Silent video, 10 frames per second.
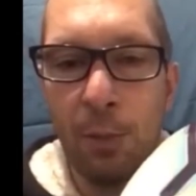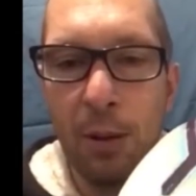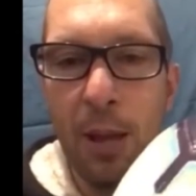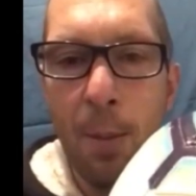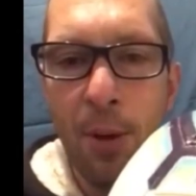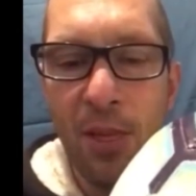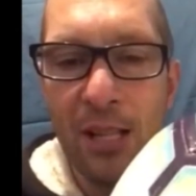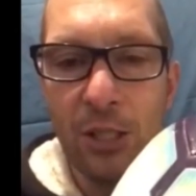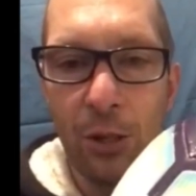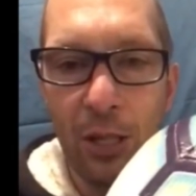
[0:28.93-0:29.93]
a bit, but
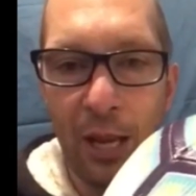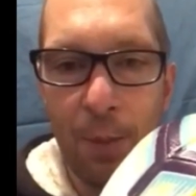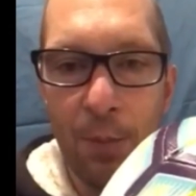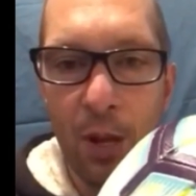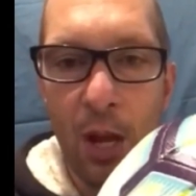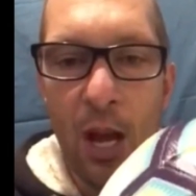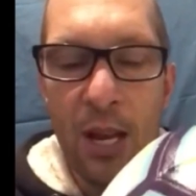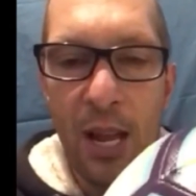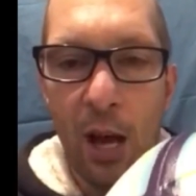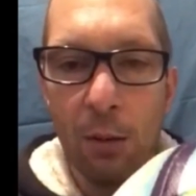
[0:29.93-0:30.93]
that's okay.
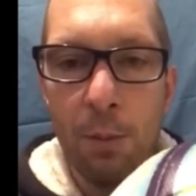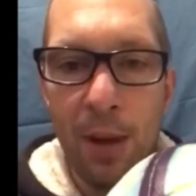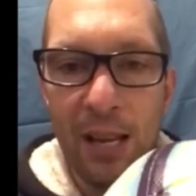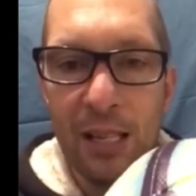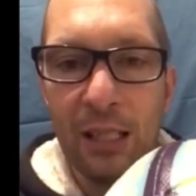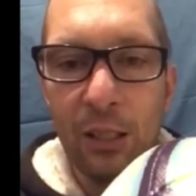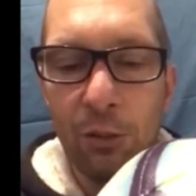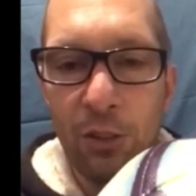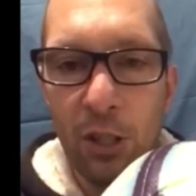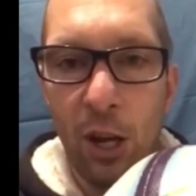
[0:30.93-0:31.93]
Now I'm going to be making a little
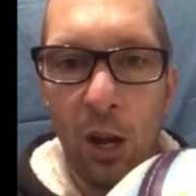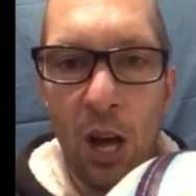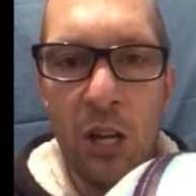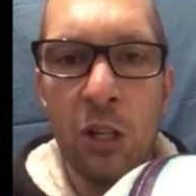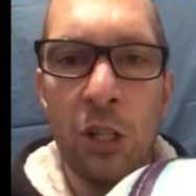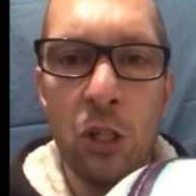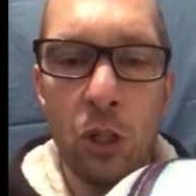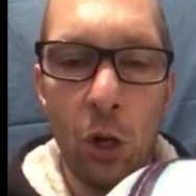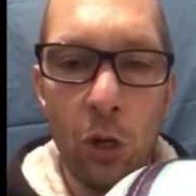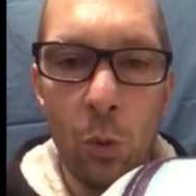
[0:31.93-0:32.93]
video and you're going to
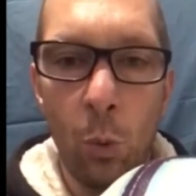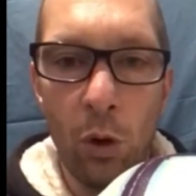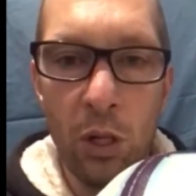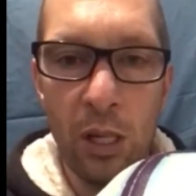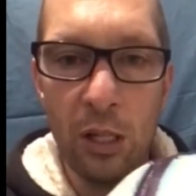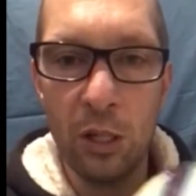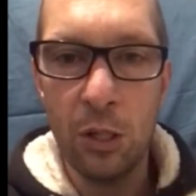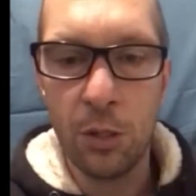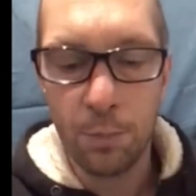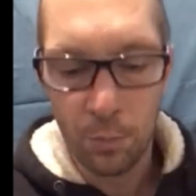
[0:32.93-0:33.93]
show you what you need to do.
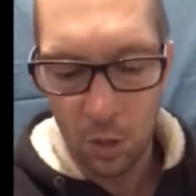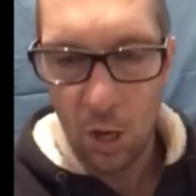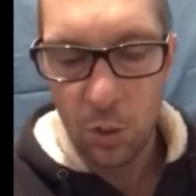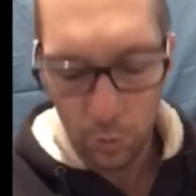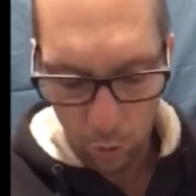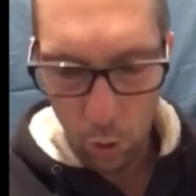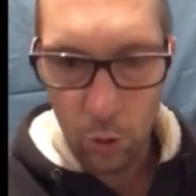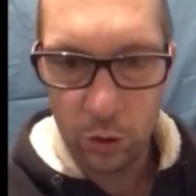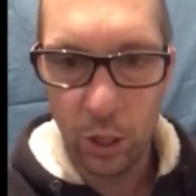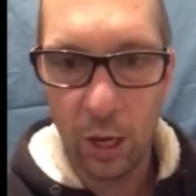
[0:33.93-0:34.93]
You will
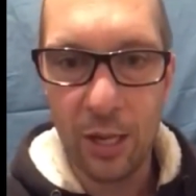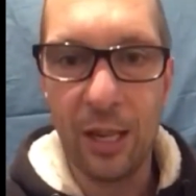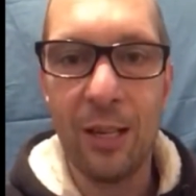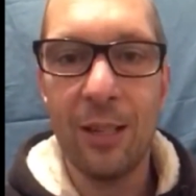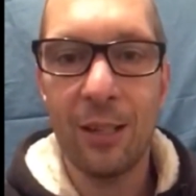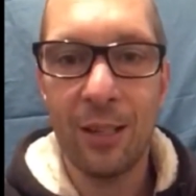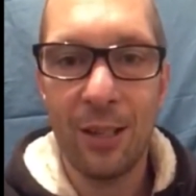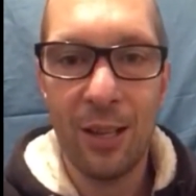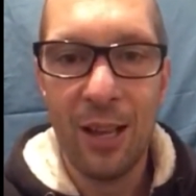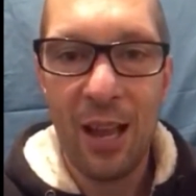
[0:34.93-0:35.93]
also need
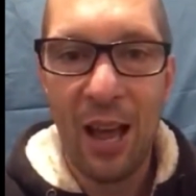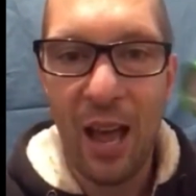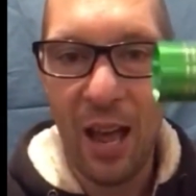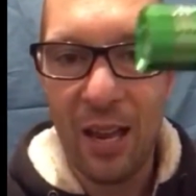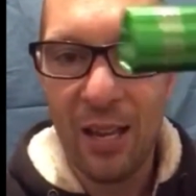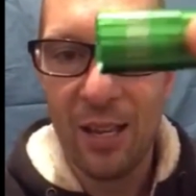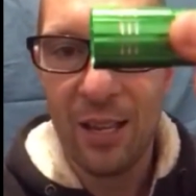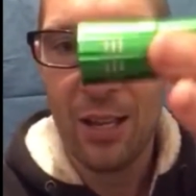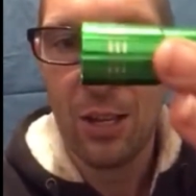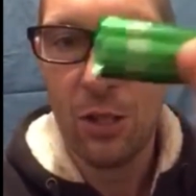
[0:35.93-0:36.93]
a
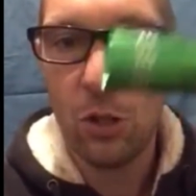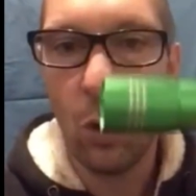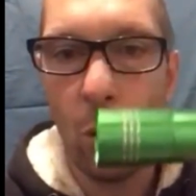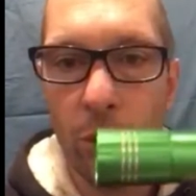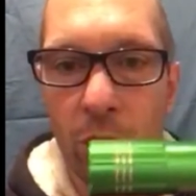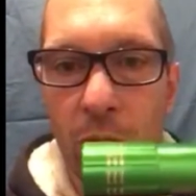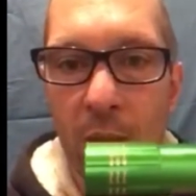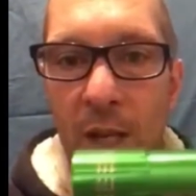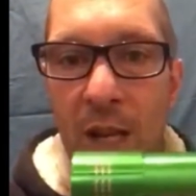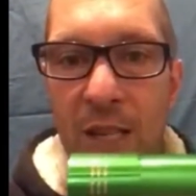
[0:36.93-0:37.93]
torch.
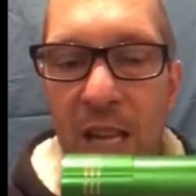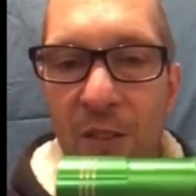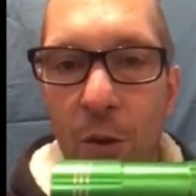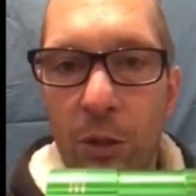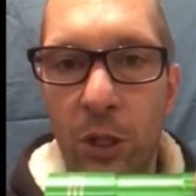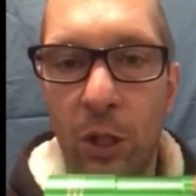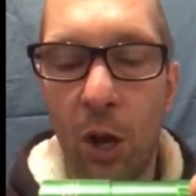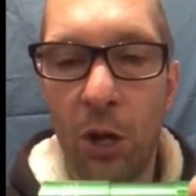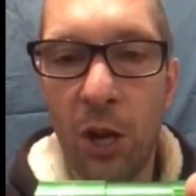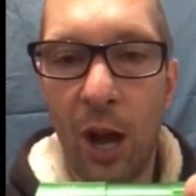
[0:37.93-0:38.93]
Now you've also got
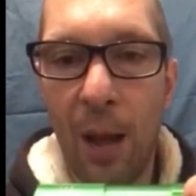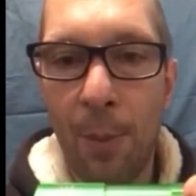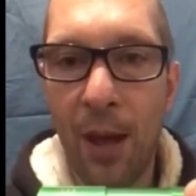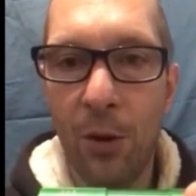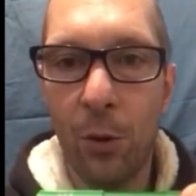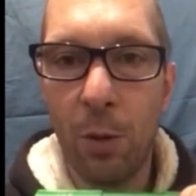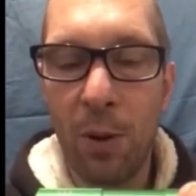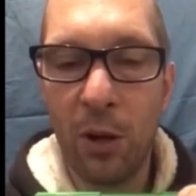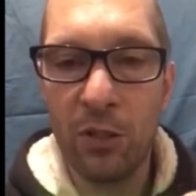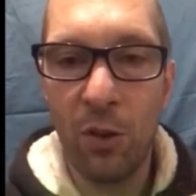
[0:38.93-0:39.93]
on your iPad or your
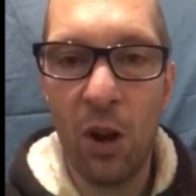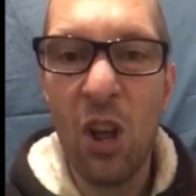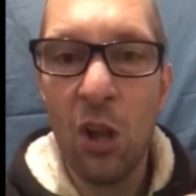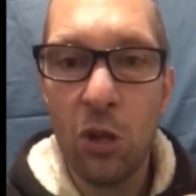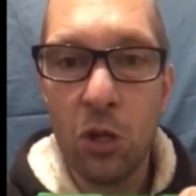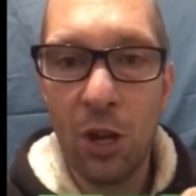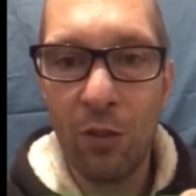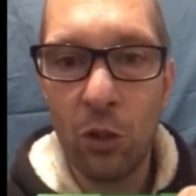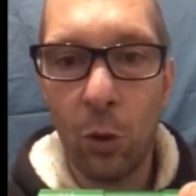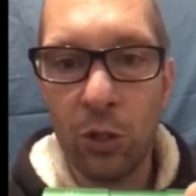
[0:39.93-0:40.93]
parents' phone, you should have a
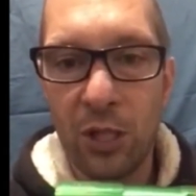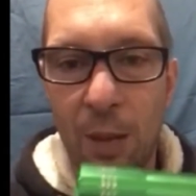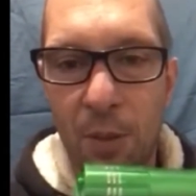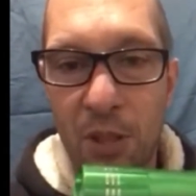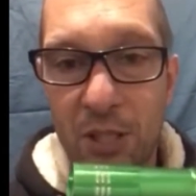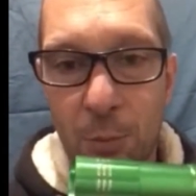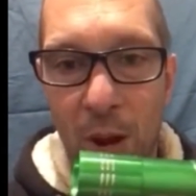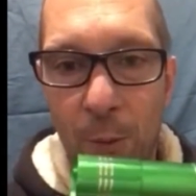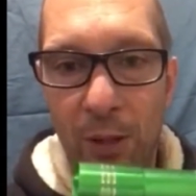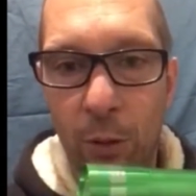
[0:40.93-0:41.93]
torch there, but this is a
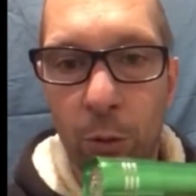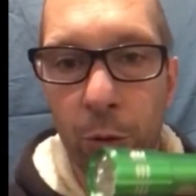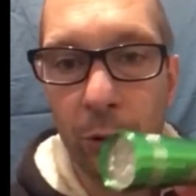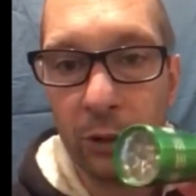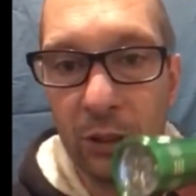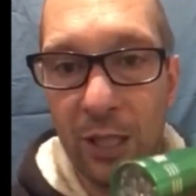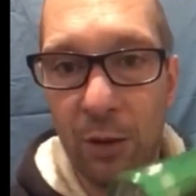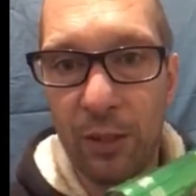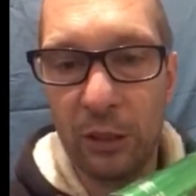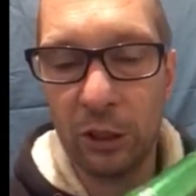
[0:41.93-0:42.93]
really cool torch. It's only a
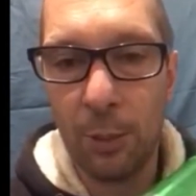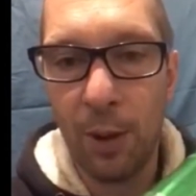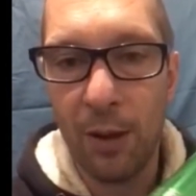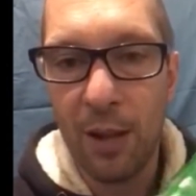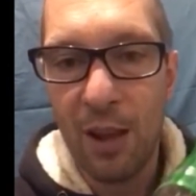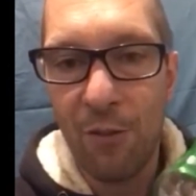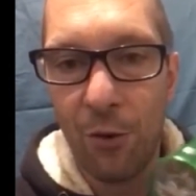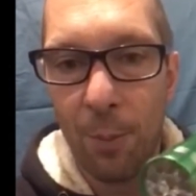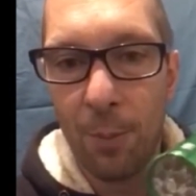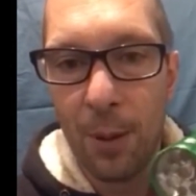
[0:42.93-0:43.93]
really cheap one
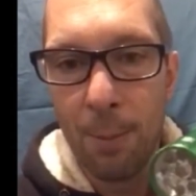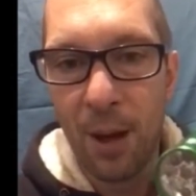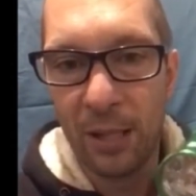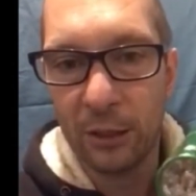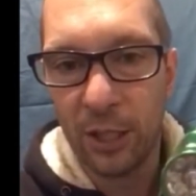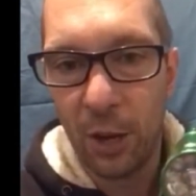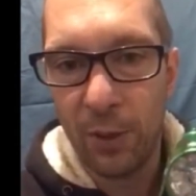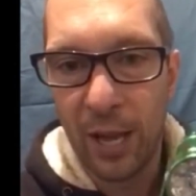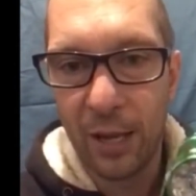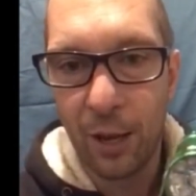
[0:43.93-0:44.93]
from Bunnings. I know we
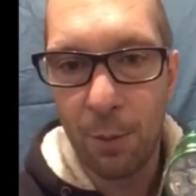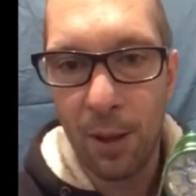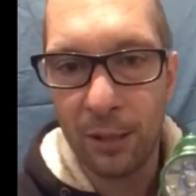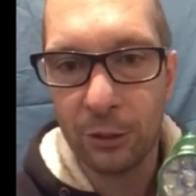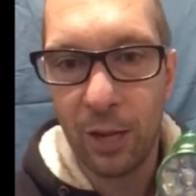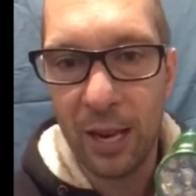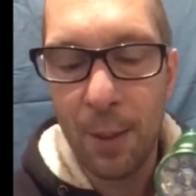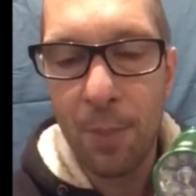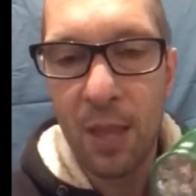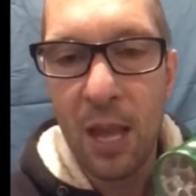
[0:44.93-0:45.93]
can't go to Bunnings right now,
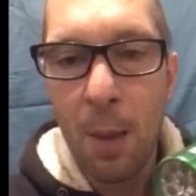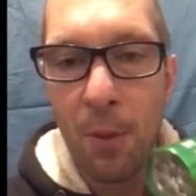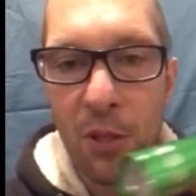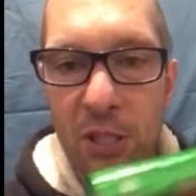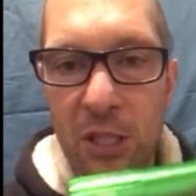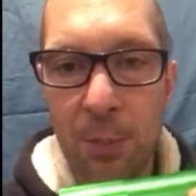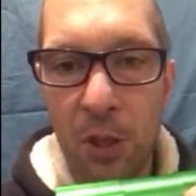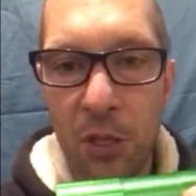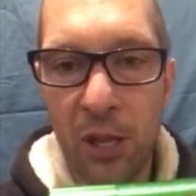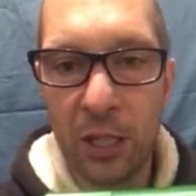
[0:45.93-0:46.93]
but this is some of the
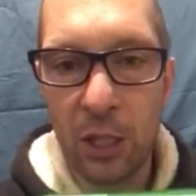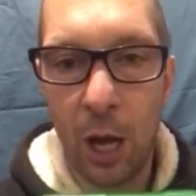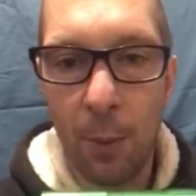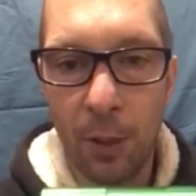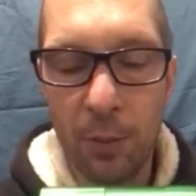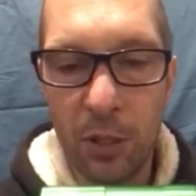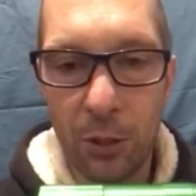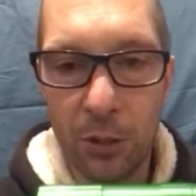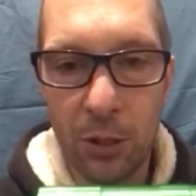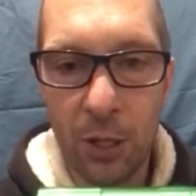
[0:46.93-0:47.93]
things I'm going to
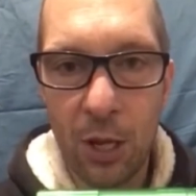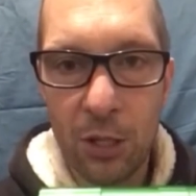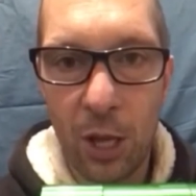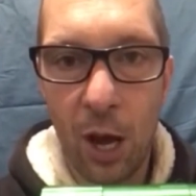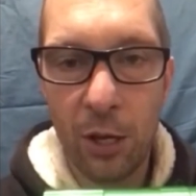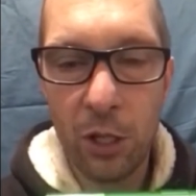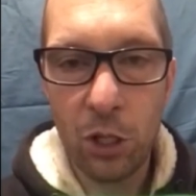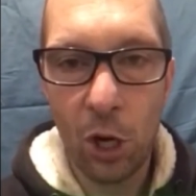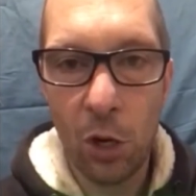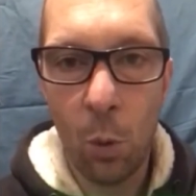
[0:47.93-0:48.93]
use. So I'm going to
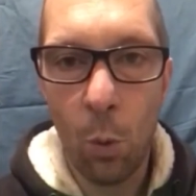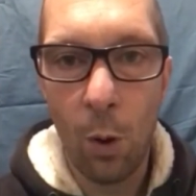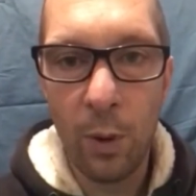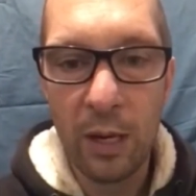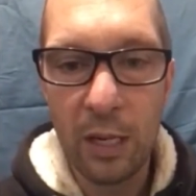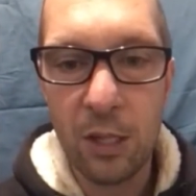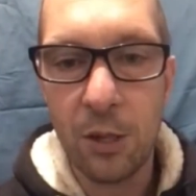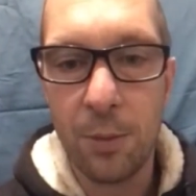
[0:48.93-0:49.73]
show you what we need to do.